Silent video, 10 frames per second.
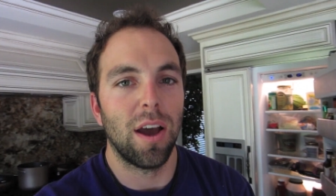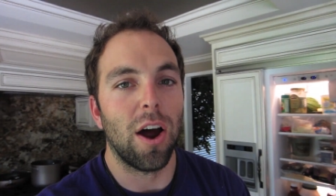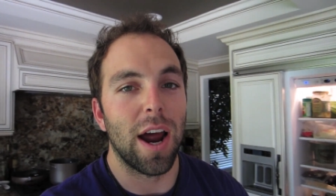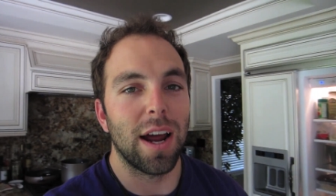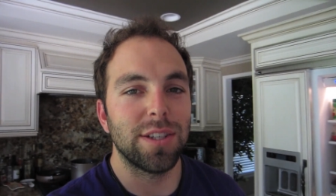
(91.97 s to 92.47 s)

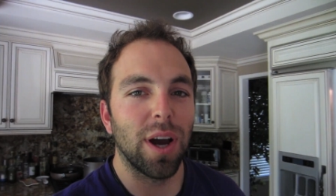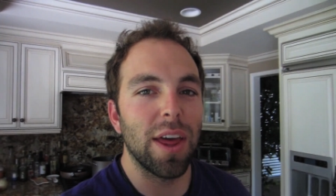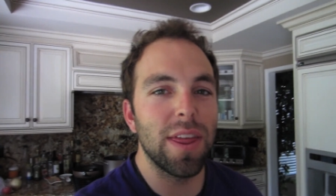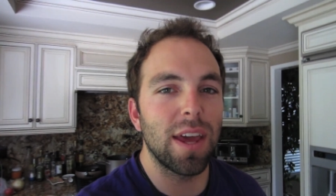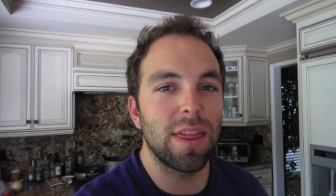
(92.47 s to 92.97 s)
Alright, so
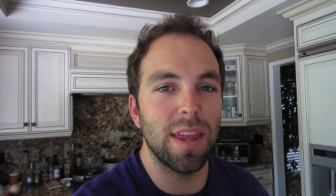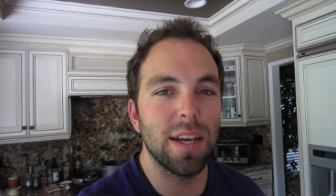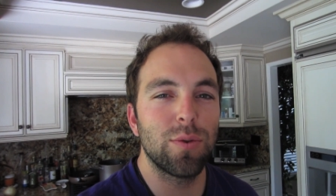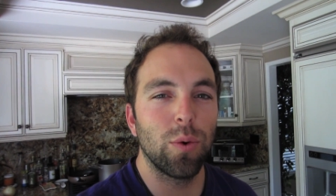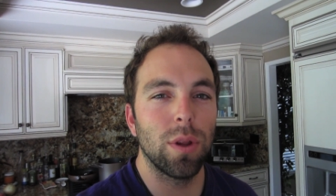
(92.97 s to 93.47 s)
I think
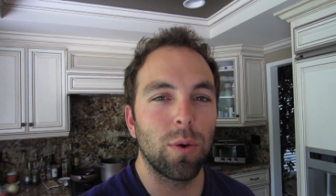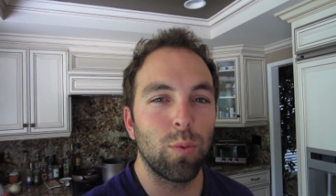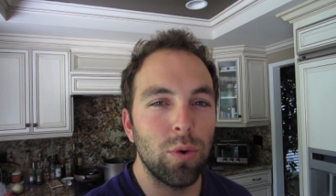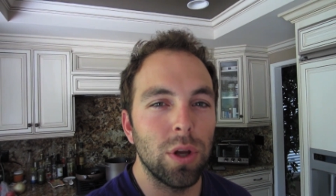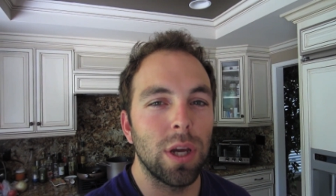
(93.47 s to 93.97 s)
this will look
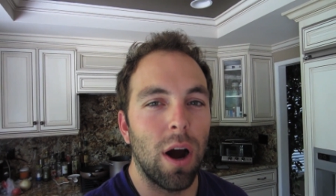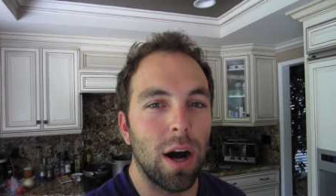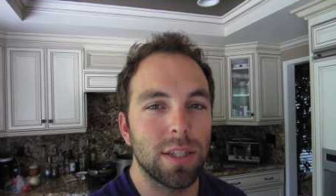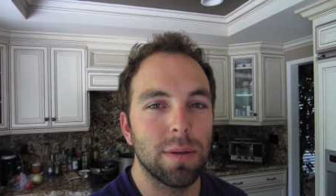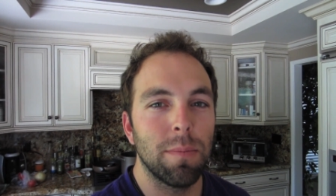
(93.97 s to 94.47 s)
really
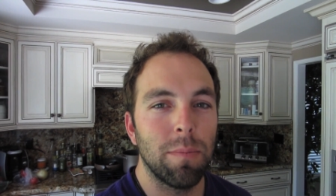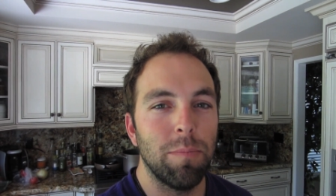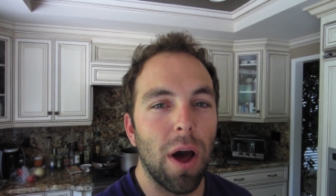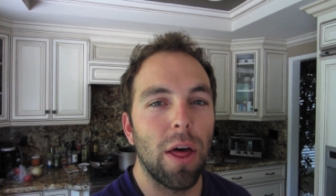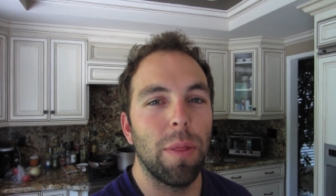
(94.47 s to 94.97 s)

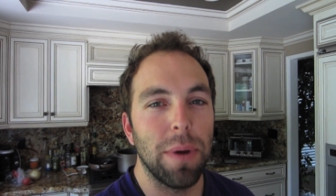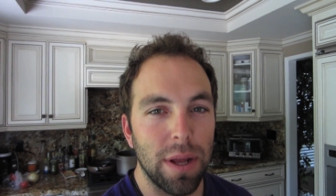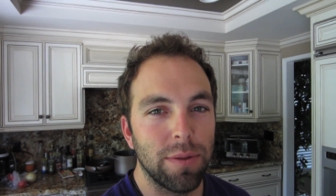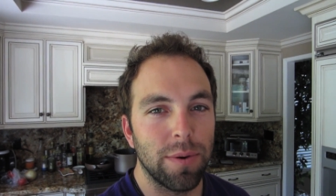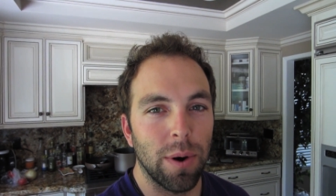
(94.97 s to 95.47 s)
awesome
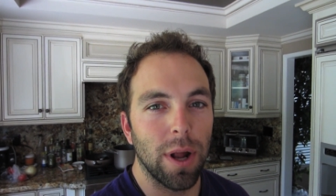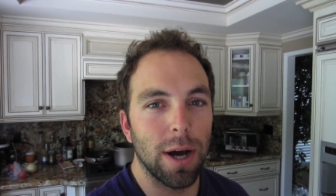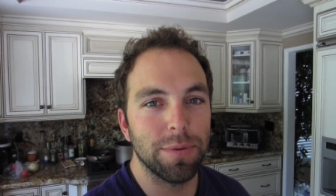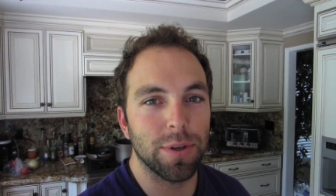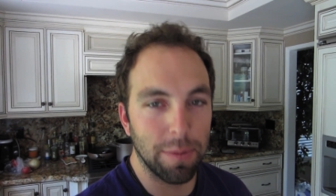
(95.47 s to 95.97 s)
being thrown
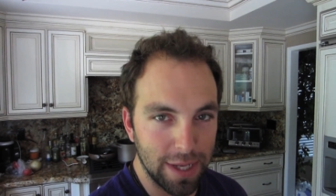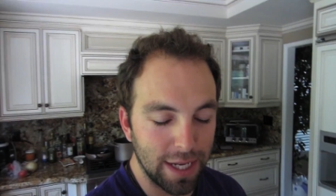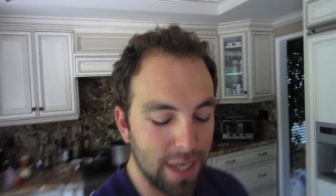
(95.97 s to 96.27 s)
up, so I'm gonna